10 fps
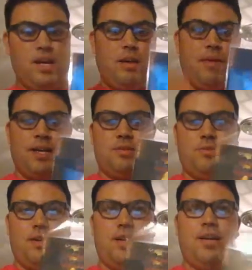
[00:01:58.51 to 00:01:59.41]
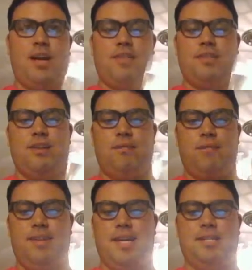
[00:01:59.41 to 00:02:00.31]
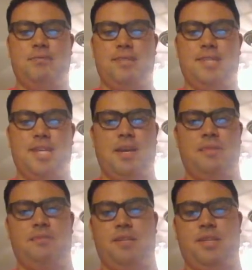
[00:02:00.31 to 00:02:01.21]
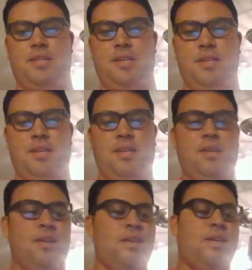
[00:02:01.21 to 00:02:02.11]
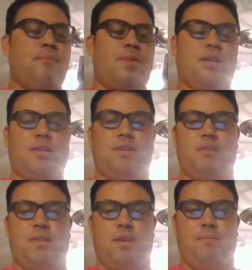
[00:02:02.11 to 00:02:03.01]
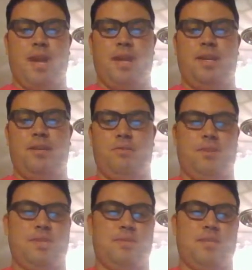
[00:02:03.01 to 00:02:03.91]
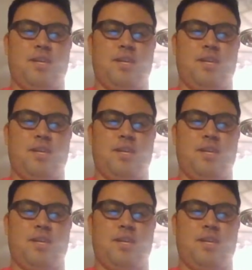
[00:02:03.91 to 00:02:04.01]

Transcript: a Mass Wonderland. Obviously, I reviewed the last one this time, so I just bought the whole trade back. And when it sums